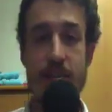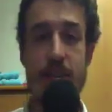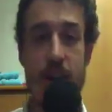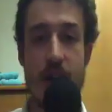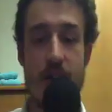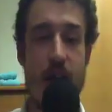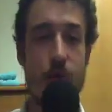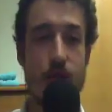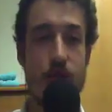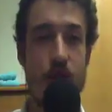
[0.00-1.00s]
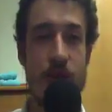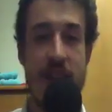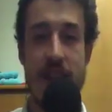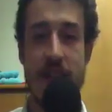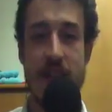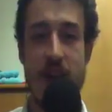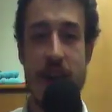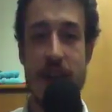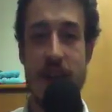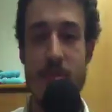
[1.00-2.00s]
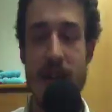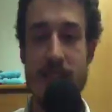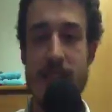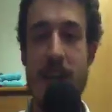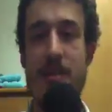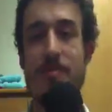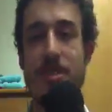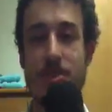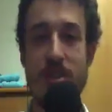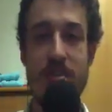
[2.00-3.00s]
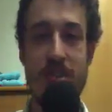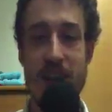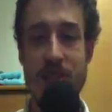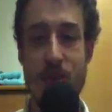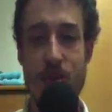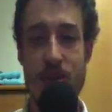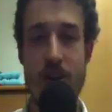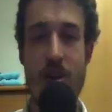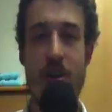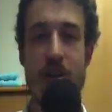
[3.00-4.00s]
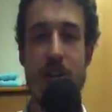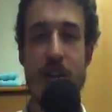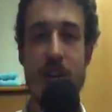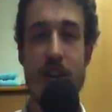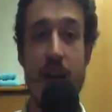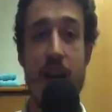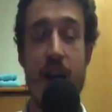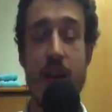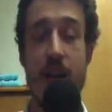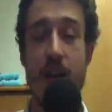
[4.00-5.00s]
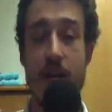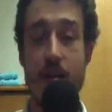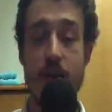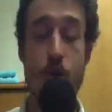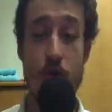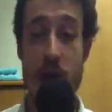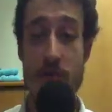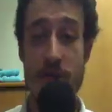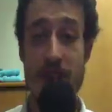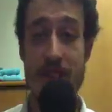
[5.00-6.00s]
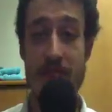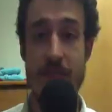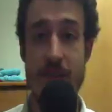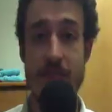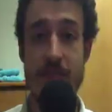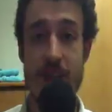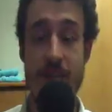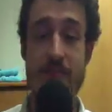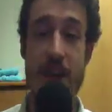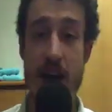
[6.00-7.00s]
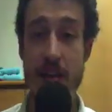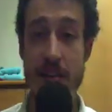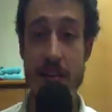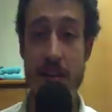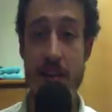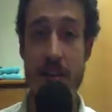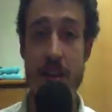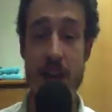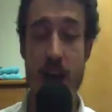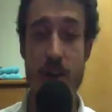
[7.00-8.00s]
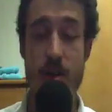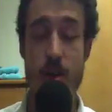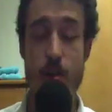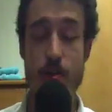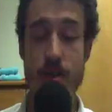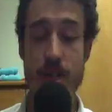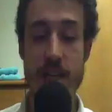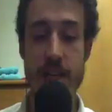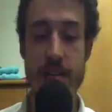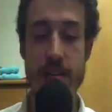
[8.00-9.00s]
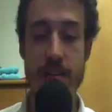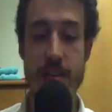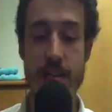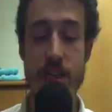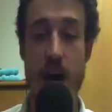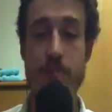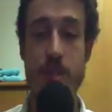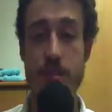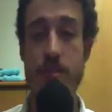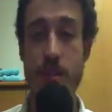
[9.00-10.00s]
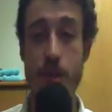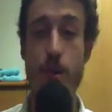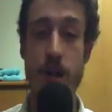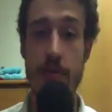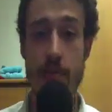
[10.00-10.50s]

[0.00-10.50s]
uh I was nominated kindly by Sam to give a talk on uh, a, a, cool paper that I that I found uh, called uh, Typed Lua